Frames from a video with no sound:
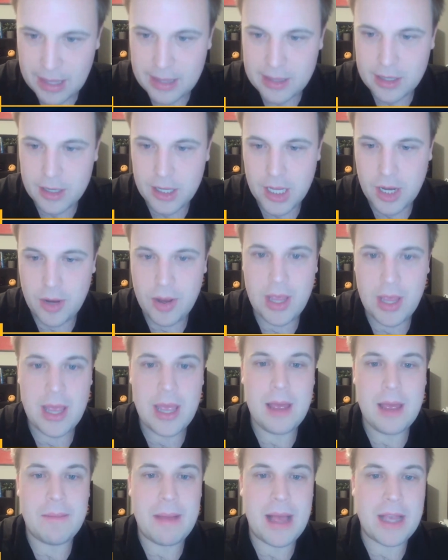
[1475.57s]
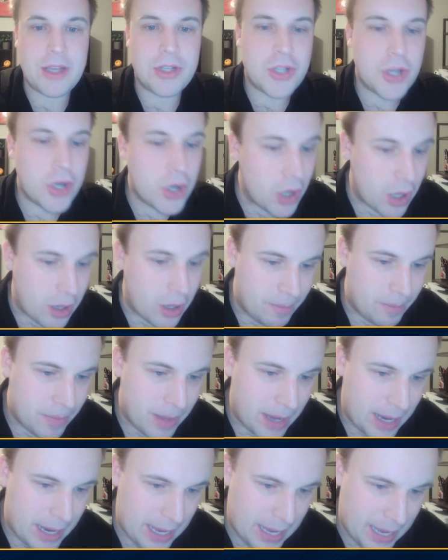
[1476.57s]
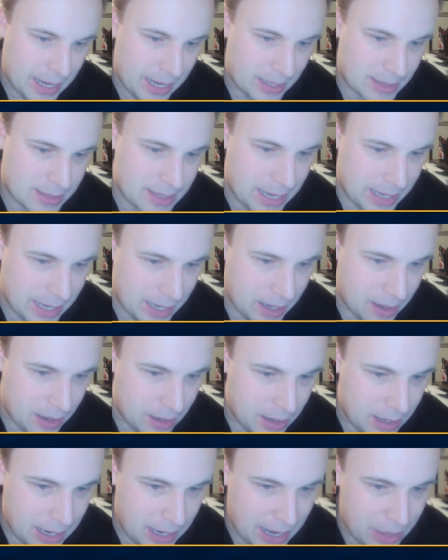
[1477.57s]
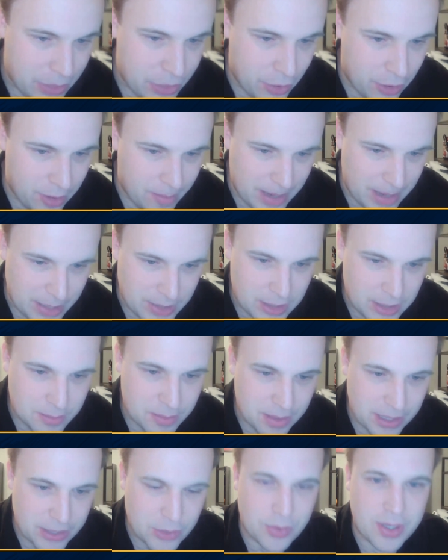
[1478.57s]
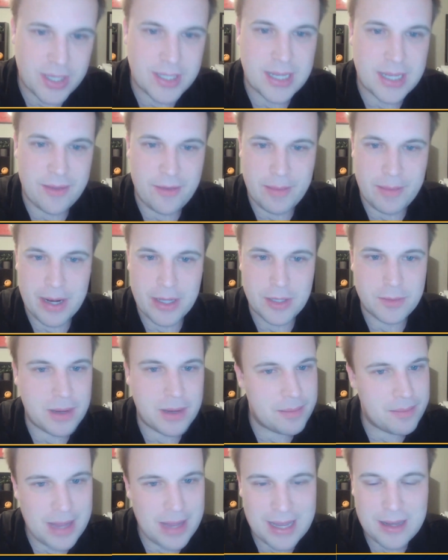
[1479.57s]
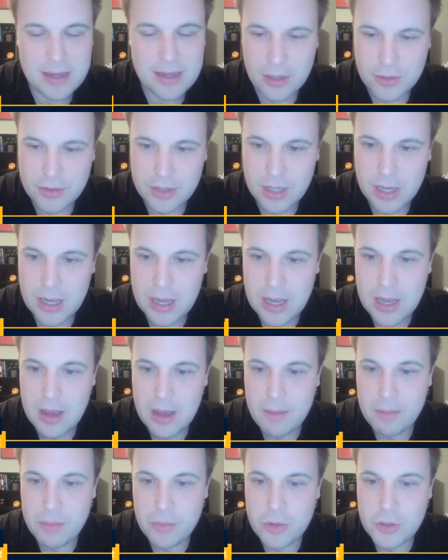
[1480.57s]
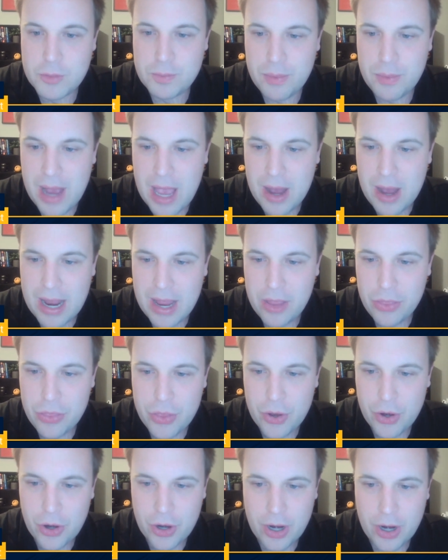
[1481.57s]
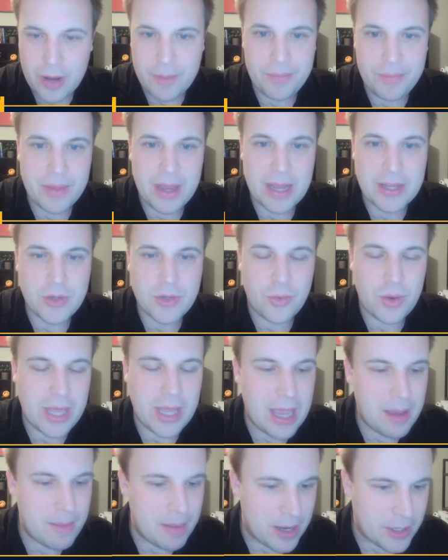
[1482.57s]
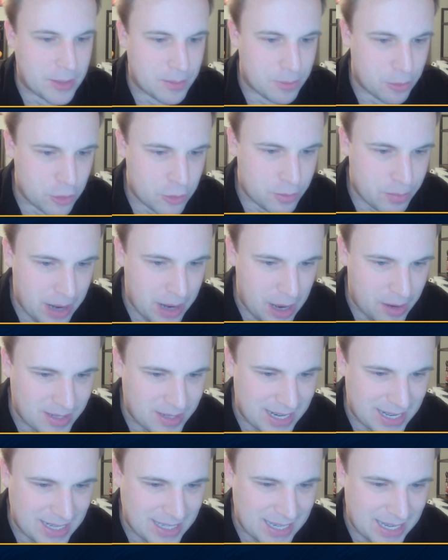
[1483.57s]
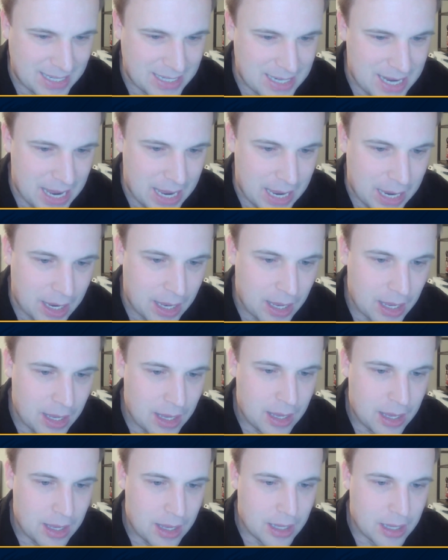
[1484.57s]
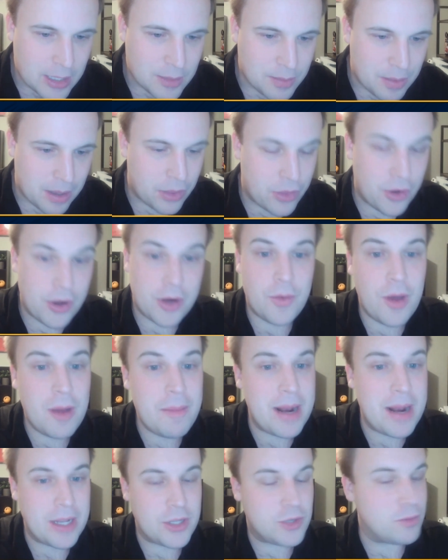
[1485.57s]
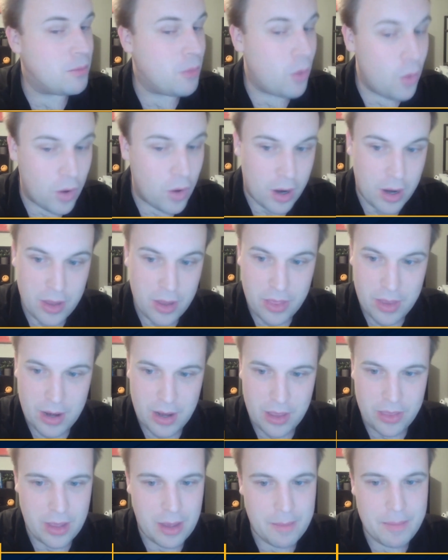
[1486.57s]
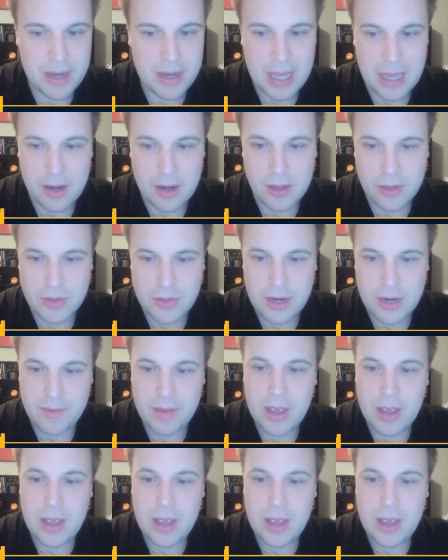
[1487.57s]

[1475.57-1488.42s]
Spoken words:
A little, though. Miles Turner, I had second at 30 minutes. He's playing 27 minutes, but close. Bruce Brown, I had third at 28 minutes. Bruce Brown, ding, ding, ding, is playing 31 minutes, more than I thought, but again, close enough.